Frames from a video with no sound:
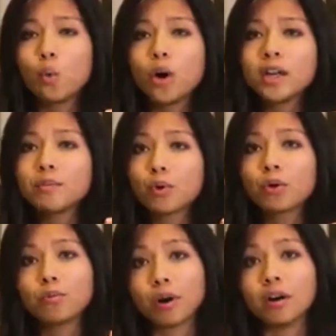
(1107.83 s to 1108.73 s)
One
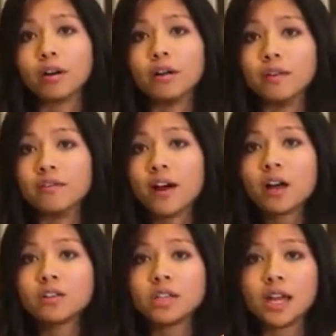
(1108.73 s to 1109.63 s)
important part of a
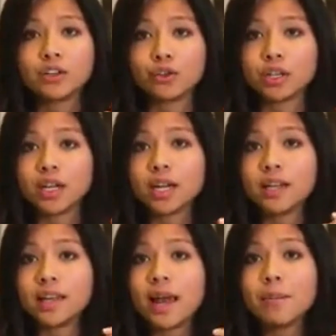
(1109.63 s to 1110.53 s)
file's entry
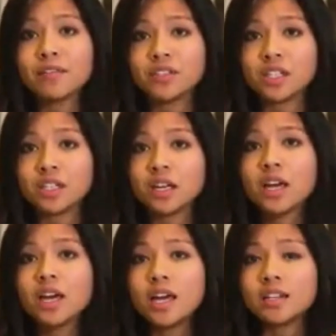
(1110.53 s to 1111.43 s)
in the MFT
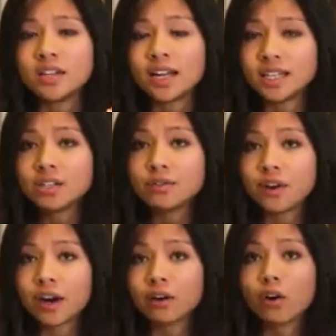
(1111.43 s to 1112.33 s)
is an
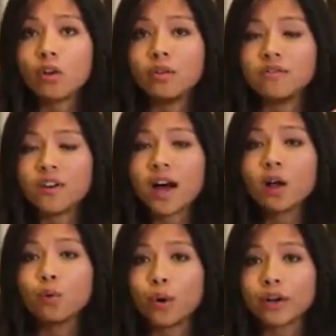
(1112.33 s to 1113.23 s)
identifier called the
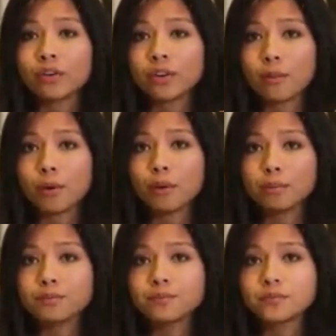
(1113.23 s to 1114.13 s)
file record number.
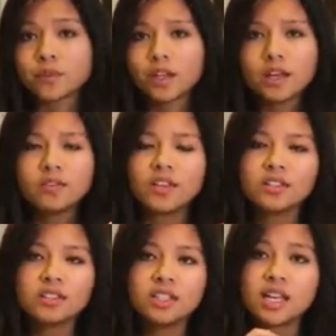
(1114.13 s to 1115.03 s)

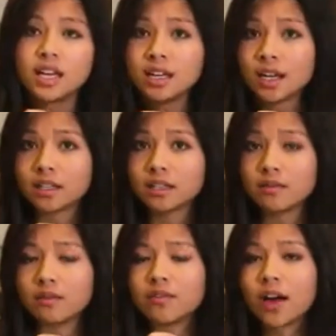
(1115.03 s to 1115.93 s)
This is the index
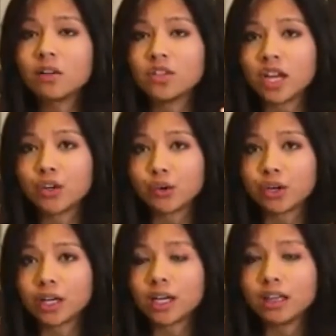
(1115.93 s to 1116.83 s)
of the file's
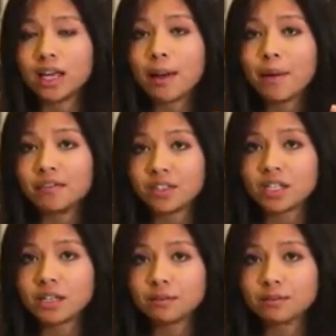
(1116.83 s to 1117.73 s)
entry in the
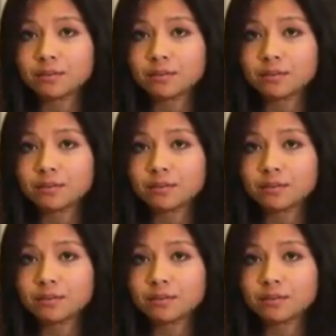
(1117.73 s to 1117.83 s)
MFT.